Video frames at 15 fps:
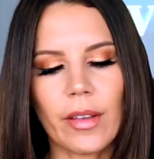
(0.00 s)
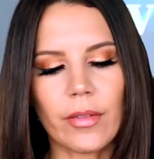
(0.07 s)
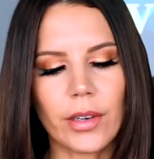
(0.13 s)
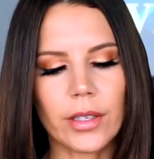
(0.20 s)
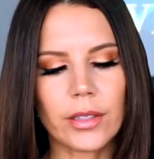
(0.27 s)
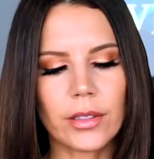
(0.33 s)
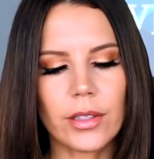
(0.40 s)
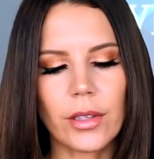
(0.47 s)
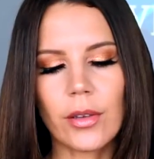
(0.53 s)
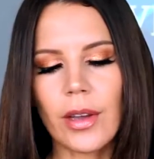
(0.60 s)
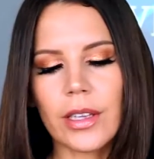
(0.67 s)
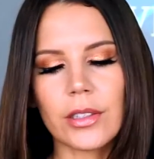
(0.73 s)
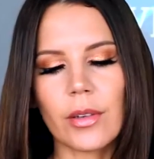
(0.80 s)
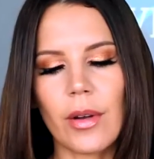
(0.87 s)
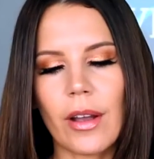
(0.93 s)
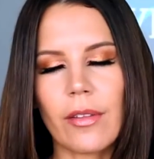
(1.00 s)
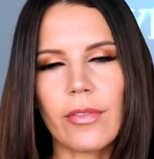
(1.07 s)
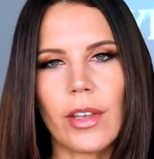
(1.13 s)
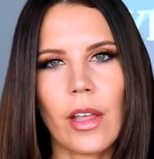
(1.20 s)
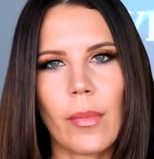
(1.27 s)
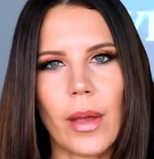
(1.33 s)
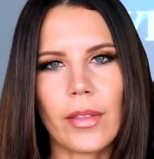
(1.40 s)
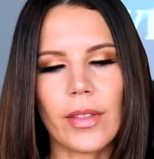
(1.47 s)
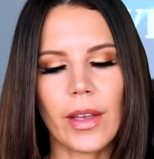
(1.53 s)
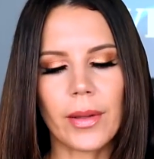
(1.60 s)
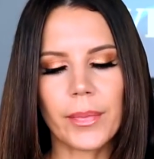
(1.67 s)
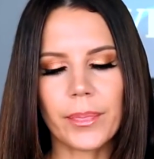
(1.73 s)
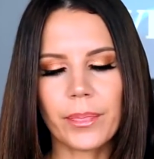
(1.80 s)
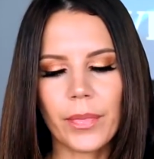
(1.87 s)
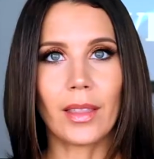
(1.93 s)
my favorite. So you guys know how I feel about
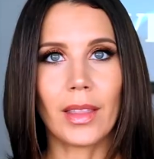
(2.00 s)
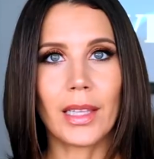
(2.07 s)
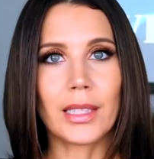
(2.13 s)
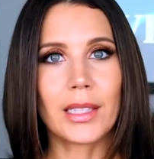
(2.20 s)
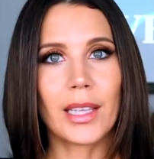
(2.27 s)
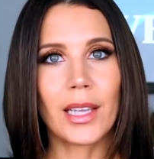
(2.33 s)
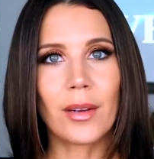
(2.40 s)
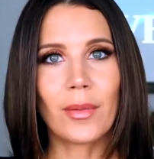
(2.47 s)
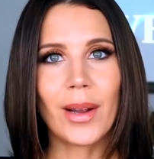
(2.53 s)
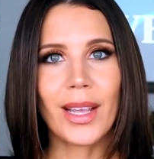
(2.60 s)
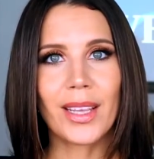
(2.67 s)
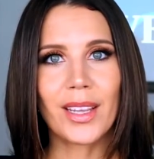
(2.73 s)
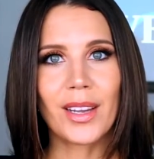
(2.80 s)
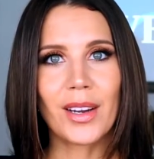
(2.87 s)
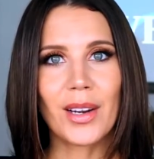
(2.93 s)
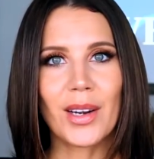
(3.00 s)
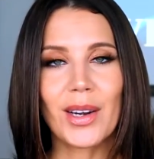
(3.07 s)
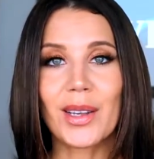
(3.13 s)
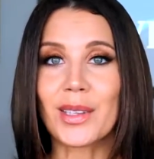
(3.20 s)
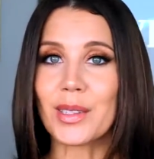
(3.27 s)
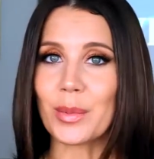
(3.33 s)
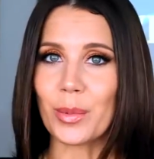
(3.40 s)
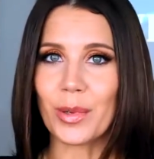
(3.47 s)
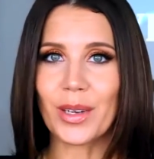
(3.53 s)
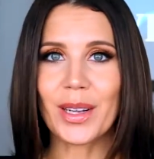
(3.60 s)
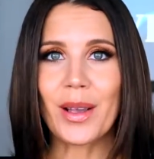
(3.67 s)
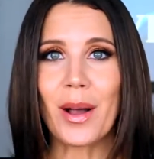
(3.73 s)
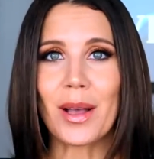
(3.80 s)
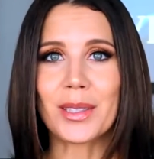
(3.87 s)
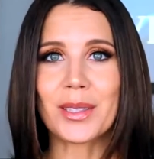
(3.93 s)
that. This kit right here is pretty